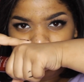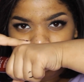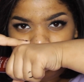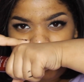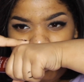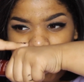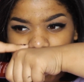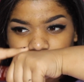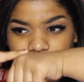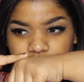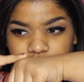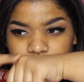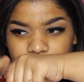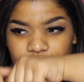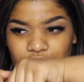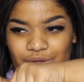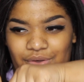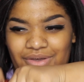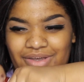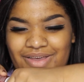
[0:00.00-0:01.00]
here,
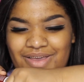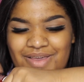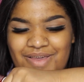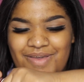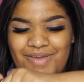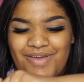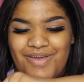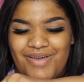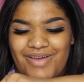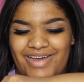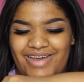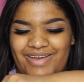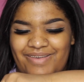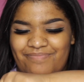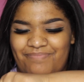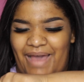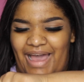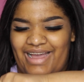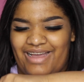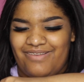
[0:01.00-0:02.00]
you know,
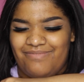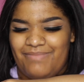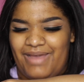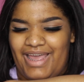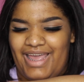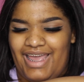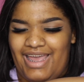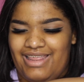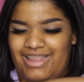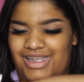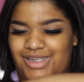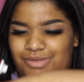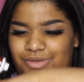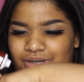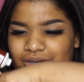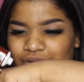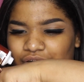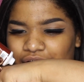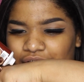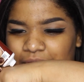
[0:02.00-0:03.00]
back of my hand, that's
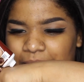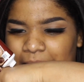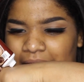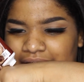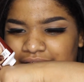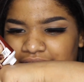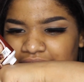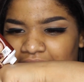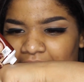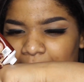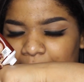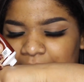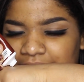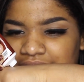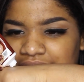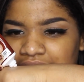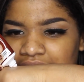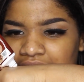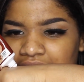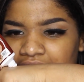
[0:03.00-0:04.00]
where all the magic
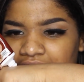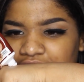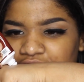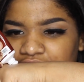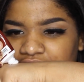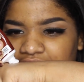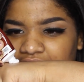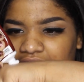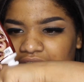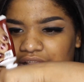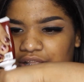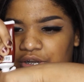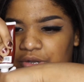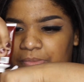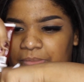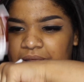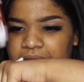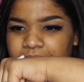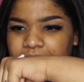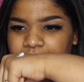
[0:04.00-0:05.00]
happens. Just take a
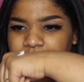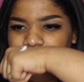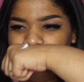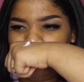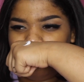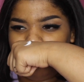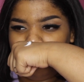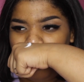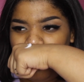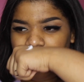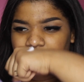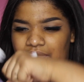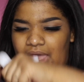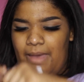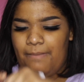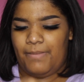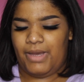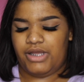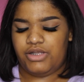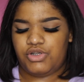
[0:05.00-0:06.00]
little bit, about
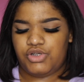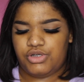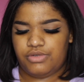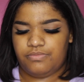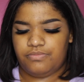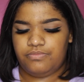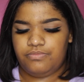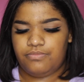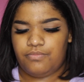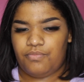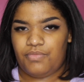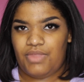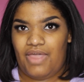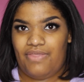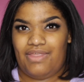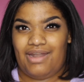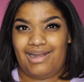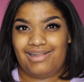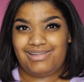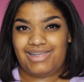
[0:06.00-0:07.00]
that much,
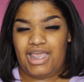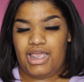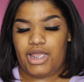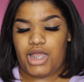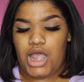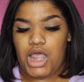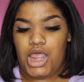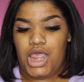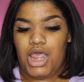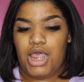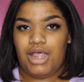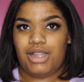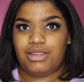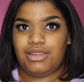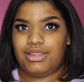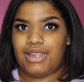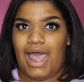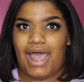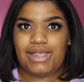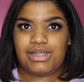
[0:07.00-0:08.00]
and then I take
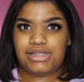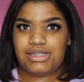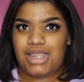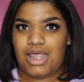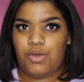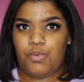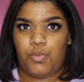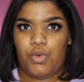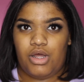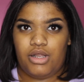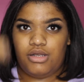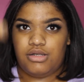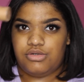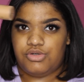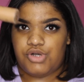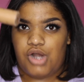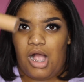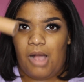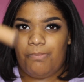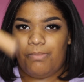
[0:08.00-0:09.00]
less than 1
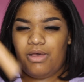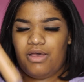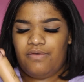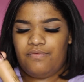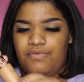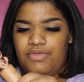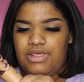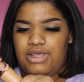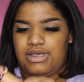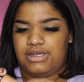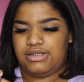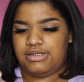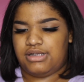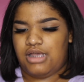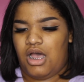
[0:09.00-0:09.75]
drop of this